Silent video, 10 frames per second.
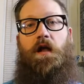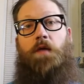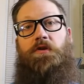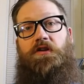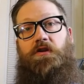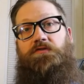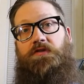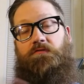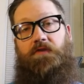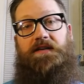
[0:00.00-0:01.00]
I'm gonna to go
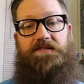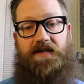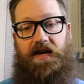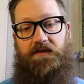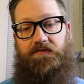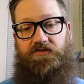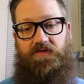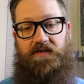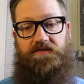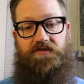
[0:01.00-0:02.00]
to the right side of the
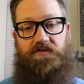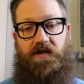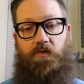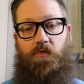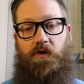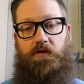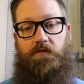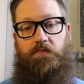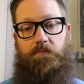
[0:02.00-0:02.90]
transition that I want.